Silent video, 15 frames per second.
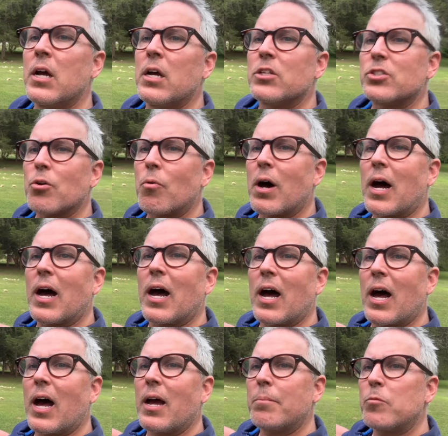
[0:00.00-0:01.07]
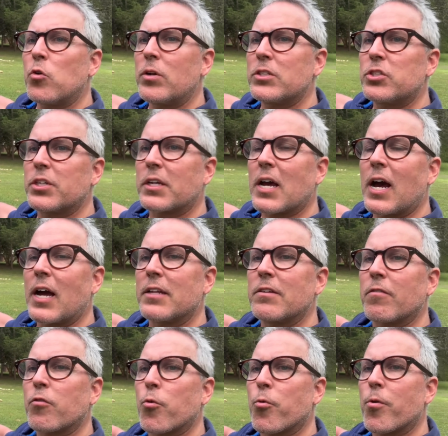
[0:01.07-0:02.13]
So I'm going to kind of
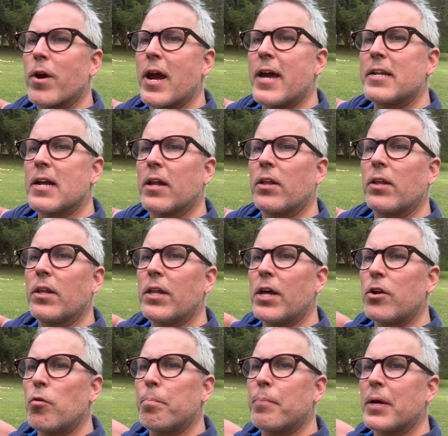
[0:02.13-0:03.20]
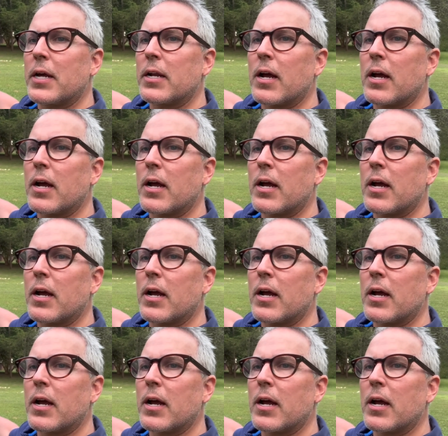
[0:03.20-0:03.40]
create a little bit